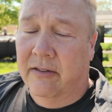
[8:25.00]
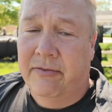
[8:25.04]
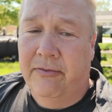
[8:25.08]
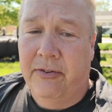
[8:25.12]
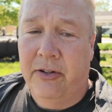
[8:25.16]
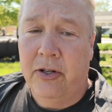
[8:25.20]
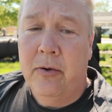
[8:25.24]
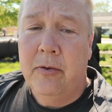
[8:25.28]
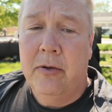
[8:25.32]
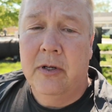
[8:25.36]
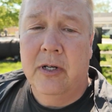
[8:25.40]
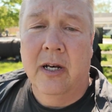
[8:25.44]

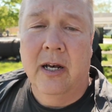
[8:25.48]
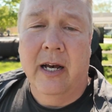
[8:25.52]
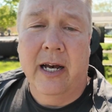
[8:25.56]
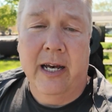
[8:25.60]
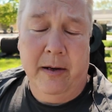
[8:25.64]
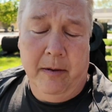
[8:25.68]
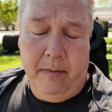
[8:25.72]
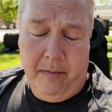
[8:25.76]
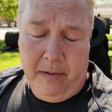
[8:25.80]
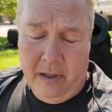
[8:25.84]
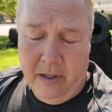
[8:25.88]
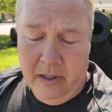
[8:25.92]
flue
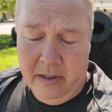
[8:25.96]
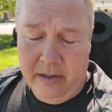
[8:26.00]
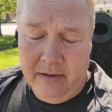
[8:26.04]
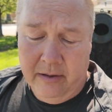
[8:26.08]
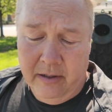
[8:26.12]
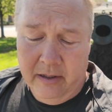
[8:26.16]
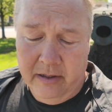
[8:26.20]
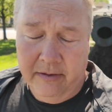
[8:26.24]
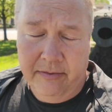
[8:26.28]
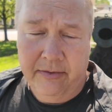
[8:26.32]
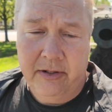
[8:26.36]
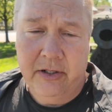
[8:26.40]

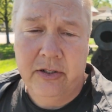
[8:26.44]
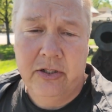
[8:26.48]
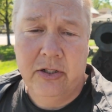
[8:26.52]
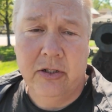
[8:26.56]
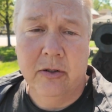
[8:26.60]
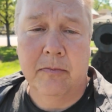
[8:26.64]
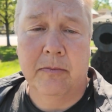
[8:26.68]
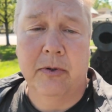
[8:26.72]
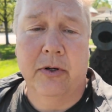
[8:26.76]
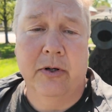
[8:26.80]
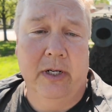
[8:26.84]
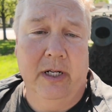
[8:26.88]

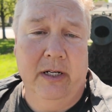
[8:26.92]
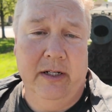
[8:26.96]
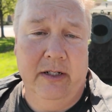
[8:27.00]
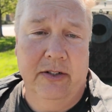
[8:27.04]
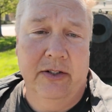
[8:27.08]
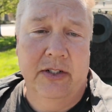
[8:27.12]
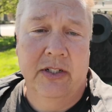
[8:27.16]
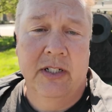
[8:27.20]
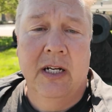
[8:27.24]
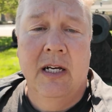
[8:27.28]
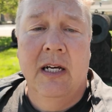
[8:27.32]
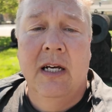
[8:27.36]
tube
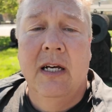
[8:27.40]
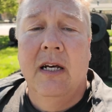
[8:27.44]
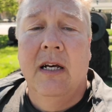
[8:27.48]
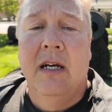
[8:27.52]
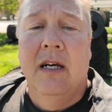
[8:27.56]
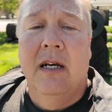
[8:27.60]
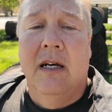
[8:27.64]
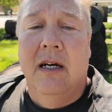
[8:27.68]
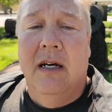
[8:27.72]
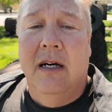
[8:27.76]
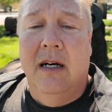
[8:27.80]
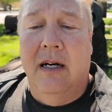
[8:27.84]
boilers,
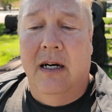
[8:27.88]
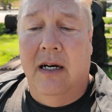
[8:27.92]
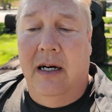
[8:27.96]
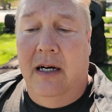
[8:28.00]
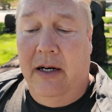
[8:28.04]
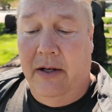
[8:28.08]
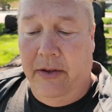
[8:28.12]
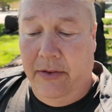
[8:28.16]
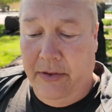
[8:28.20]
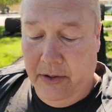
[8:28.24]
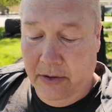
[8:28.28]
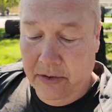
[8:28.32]

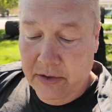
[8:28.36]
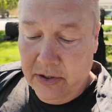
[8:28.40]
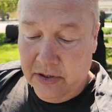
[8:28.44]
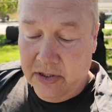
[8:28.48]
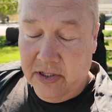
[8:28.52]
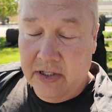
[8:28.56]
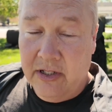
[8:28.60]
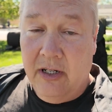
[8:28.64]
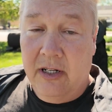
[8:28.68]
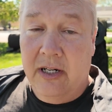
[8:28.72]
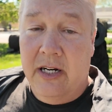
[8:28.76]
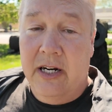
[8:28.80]
those are
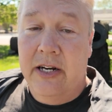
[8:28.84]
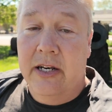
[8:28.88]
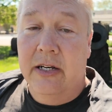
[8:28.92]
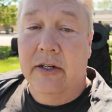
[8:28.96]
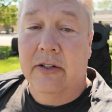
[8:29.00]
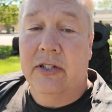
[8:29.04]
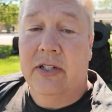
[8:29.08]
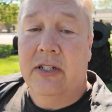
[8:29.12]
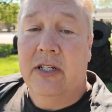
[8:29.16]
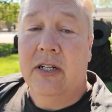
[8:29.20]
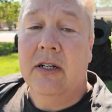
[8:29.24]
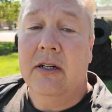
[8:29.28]
still in
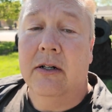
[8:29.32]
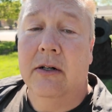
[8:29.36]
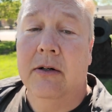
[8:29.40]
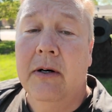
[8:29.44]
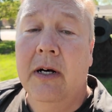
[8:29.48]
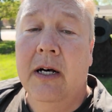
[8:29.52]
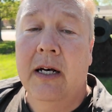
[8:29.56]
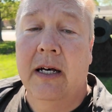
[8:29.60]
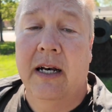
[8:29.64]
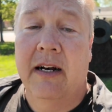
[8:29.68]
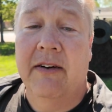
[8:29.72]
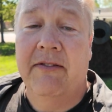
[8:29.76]
use
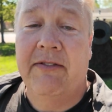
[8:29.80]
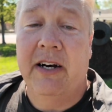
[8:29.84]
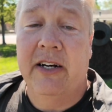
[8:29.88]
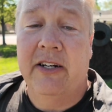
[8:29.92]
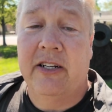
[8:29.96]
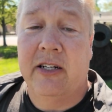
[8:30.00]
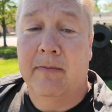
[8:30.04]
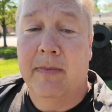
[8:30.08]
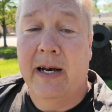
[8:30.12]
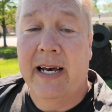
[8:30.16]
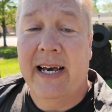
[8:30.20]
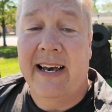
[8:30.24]
too, and in
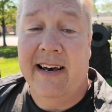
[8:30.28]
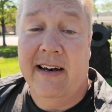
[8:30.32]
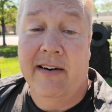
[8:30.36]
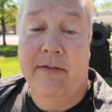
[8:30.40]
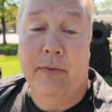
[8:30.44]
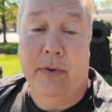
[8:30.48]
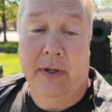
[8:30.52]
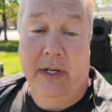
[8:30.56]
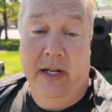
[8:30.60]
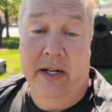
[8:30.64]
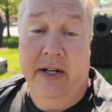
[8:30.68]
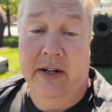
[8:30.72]
fact you may
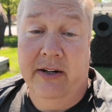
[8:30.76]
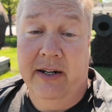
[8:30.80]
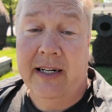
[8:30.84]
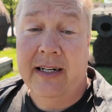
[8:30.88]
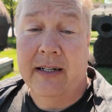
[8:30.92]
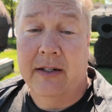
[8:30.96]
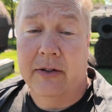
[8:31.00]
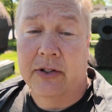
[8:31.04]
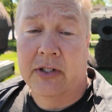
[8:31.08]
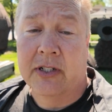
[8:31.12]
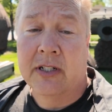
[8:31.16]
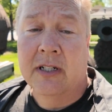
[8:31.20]
have one in your
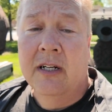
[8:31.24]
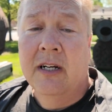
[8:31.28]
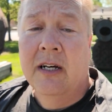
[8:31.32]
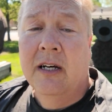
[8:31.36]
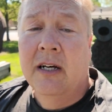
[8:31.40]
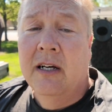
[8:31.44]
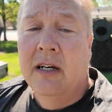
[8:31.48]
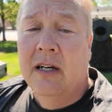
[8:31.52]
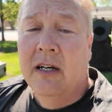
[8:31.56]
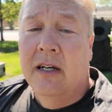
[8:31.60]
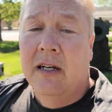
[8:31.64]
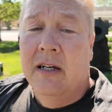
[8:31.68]
house.
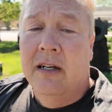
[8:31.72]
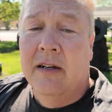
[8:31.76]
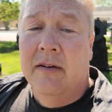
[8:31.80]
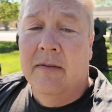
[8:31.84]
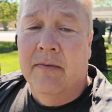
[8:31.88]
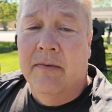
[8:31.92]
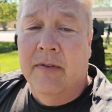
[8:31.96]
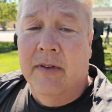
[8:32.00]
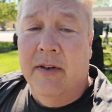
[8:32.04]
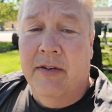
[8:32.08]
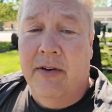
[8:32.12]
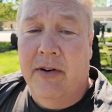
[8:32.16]

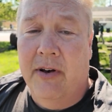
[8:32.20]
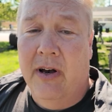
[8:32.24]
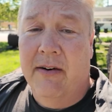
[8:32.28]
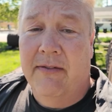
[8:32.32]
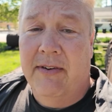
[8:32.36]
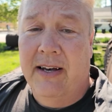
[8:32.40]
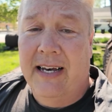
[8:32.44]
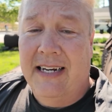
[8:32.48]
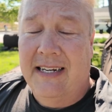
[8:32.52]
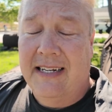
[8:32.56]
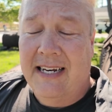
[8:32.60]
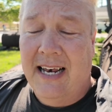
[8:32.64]
If you
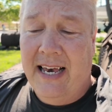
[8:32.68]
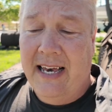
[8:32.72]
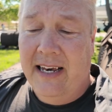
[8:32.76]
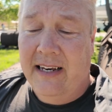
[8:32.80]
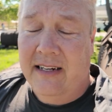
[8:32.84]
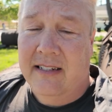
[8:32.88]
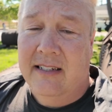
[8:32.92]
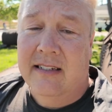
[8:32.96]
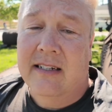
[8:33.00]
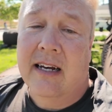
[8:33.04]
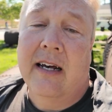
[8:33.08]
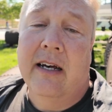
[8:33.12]
have a
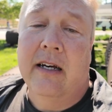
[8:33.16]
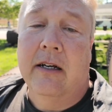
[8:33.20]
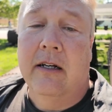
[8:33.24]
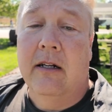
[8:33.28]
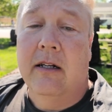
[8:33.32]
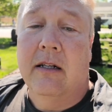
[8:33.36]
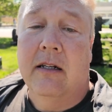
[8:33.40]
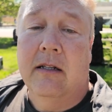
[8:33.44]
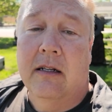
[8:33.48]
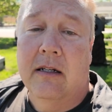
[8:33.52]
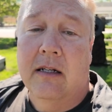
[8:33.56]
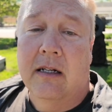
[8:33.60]

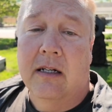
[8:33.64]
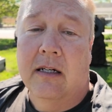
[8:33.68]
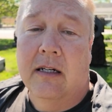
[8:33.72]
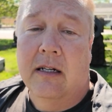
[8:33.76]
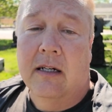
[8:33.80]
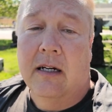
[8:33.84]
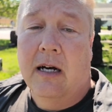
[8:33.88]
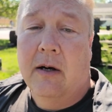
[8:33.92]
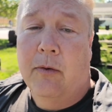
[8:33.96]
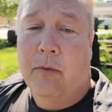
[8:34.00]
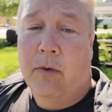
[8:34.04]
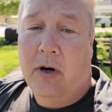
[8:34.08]
tank-style
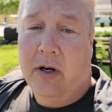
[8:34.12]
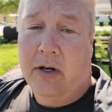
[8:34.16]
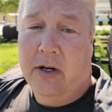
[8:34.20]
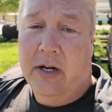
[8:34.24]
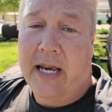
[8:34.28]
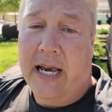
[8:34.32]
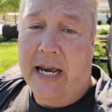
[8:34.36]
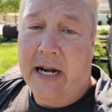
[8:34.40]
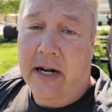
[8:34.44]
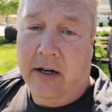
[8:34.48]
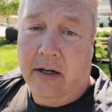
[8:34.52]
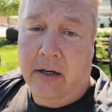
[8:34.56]
hot water
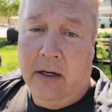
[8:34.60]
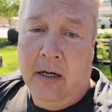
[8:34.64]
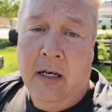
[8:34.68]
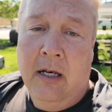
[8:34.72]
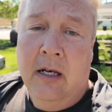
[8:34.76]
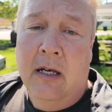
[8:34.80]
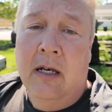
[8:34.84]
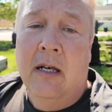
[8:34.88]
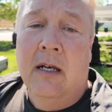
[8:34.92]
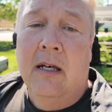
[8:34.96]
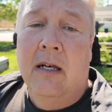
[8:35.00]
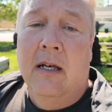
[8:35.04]
heater,
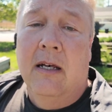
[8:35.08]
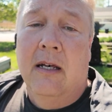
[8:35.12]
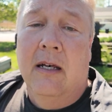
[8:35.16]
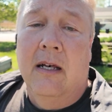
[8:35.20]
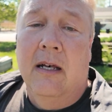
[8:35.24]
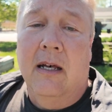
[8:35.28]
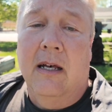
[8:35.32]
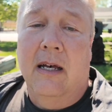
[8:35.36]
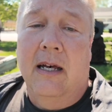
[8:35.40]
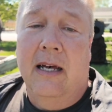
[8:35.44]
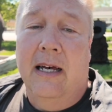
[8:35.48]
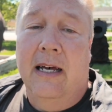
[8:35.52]

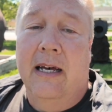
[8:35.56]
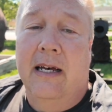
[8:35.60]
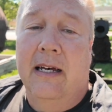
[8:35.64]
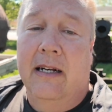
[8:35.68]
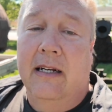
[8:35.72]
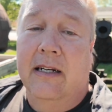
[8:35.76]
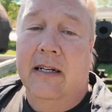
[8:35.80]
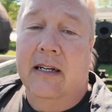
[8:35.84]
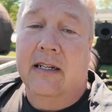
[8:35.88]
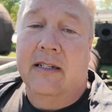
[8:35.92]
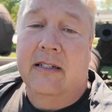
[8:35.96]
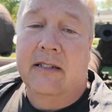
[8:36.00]

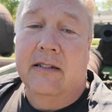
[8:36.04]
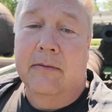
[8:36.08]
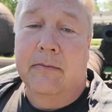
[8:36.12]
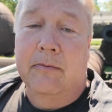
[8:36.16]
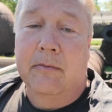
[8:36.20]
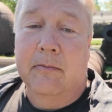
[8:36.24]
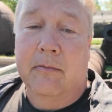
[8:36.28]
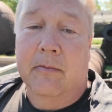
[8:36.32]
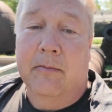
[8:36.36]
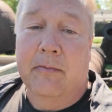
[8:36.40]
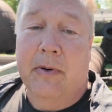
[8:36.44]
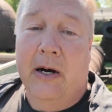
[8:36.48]
and it's
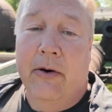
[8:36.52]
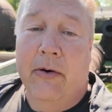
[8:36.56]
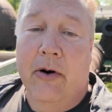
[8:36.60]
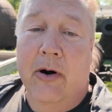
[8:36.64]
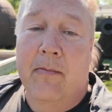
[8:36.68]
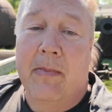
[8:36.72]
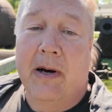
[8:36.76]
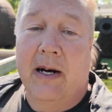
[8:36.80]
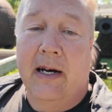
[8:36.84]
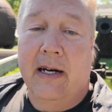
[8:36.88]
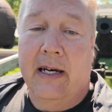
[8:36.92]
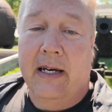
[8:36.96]

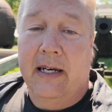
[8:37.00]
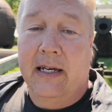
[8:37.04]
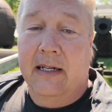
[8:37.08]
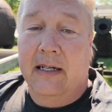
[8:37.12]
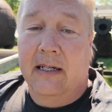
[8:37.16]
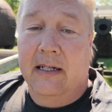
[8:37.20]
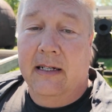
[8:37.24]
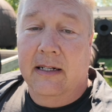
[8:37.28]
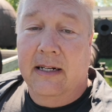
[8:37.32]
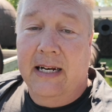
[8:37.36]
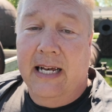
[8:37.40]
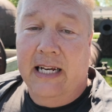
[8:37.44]
powered
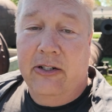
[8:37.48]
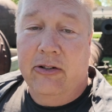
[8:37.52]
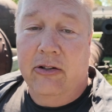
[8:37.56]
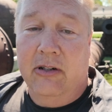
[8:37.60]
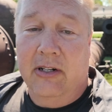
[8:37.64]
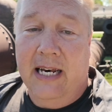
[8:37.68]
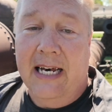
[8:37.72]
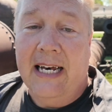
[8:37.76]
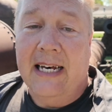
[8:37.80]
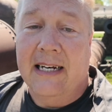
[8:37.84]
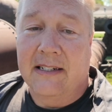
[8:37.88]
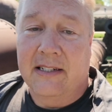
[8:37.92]
by
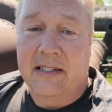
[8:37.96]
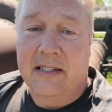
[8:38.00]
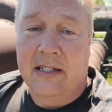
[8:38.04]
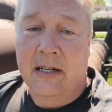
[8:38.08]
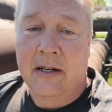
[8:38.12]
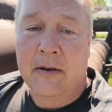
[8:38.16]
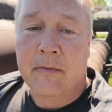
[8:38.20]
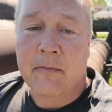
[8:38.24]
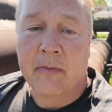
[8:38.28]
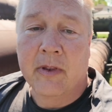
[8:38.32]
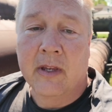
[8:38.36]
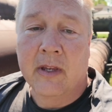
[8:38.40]
natural gas,